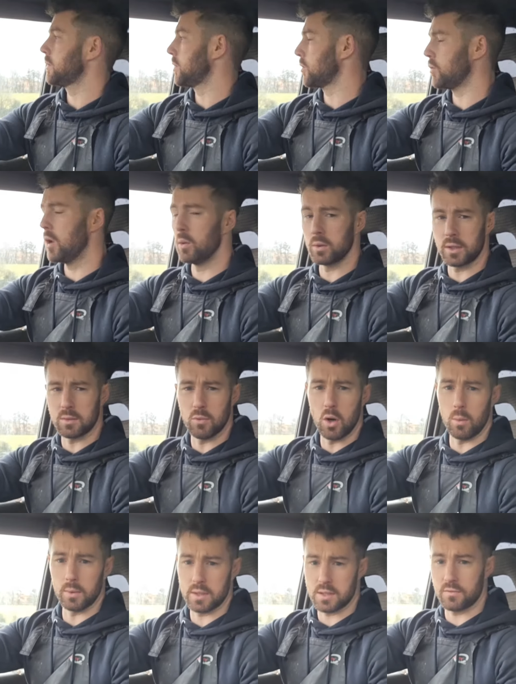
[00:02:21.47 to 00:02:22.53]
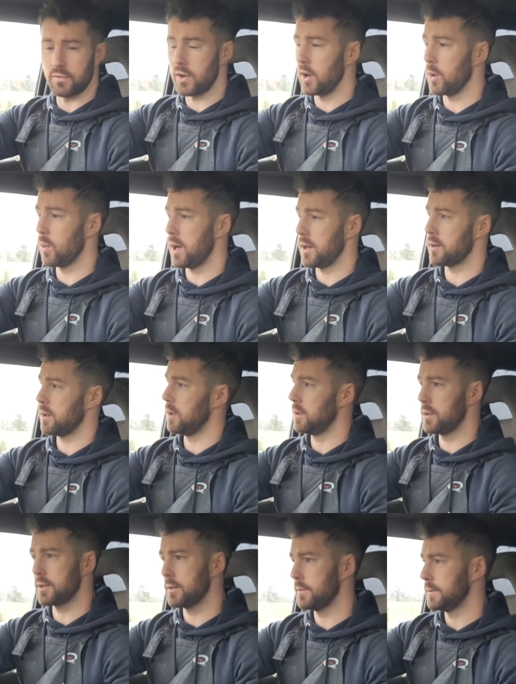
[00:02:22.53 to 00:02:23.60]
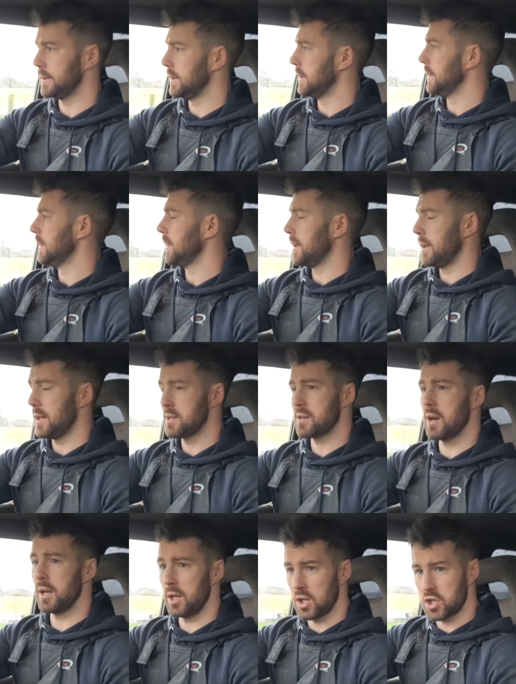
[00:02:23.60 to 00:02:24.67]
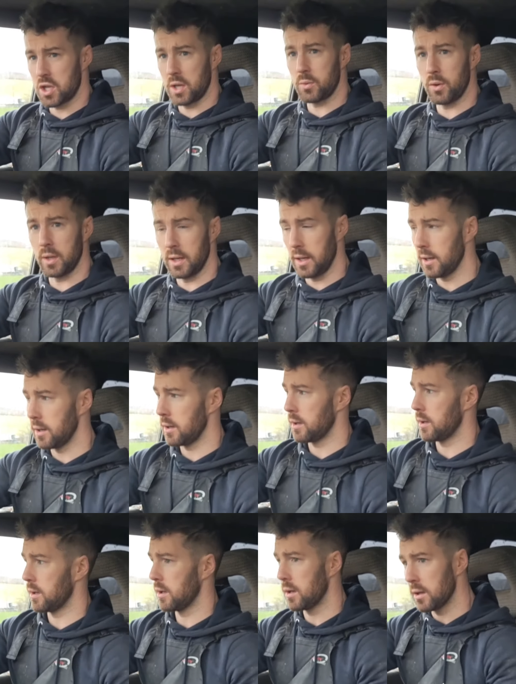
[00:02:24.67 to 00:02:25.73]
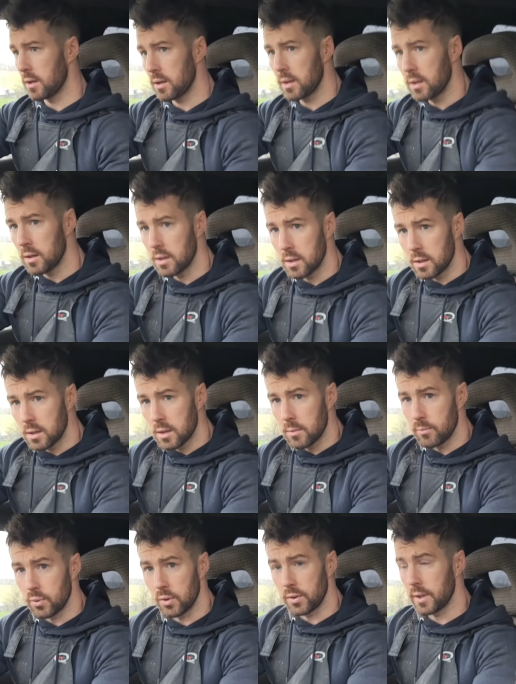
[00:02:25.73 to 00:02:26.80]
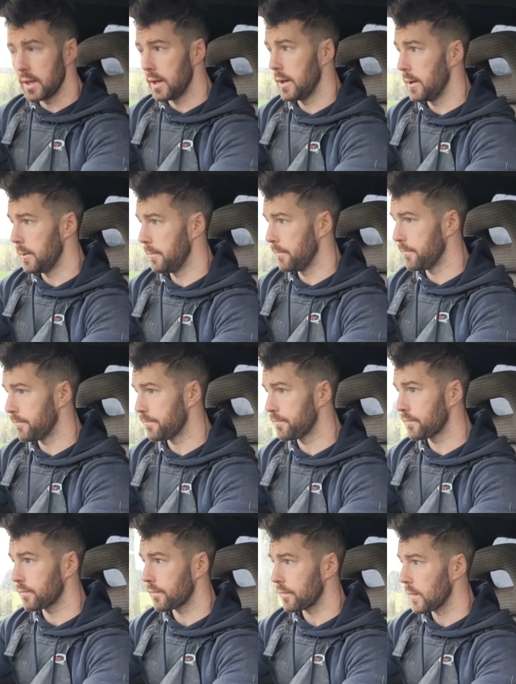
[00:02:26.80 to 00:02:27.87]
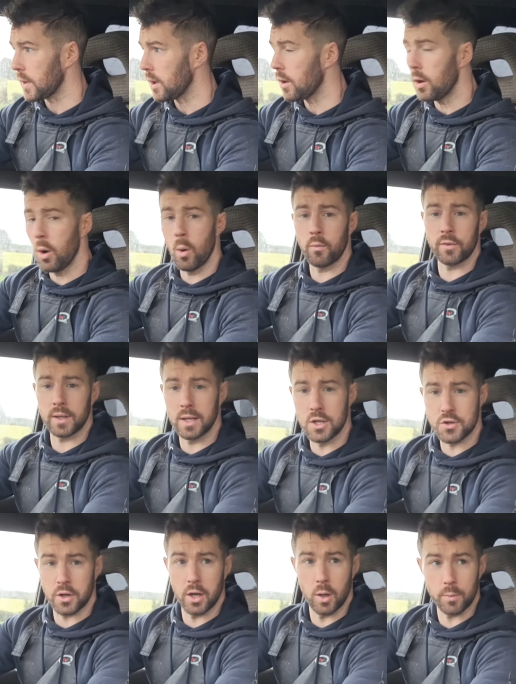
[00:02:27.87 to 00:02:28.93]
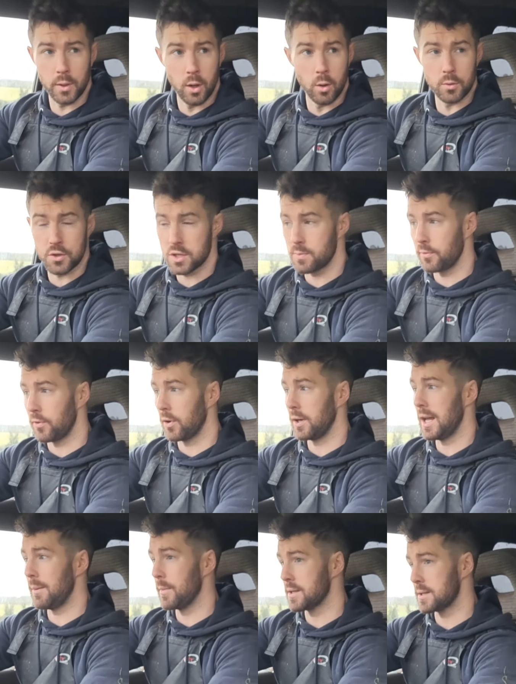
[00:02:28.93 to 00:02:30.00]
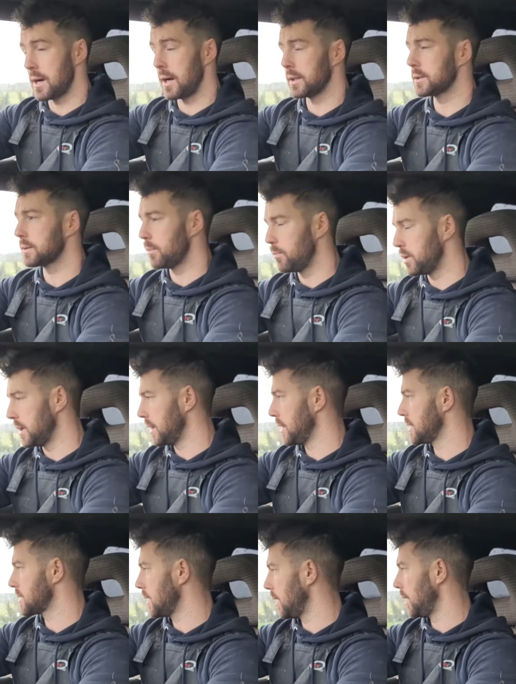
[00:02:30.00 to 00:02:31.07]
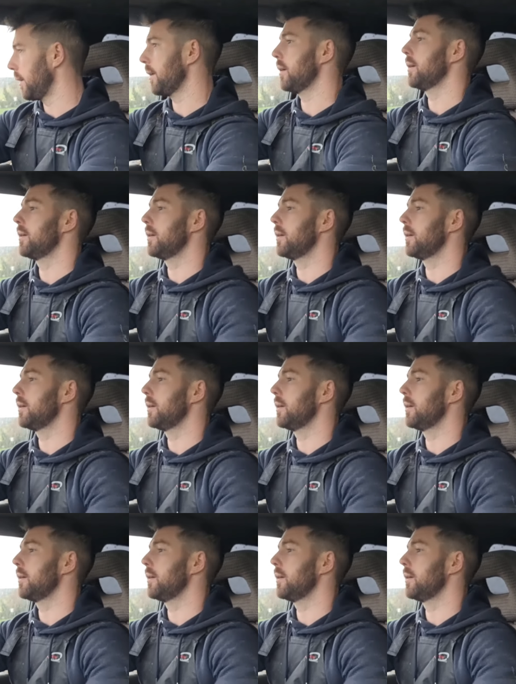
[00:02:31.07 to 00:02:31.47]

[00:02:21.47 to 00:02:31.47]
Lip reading: The ground at the moment is very wet and it's gone in shit really. But hopefully it'll dry up now just before lambing starts, please God.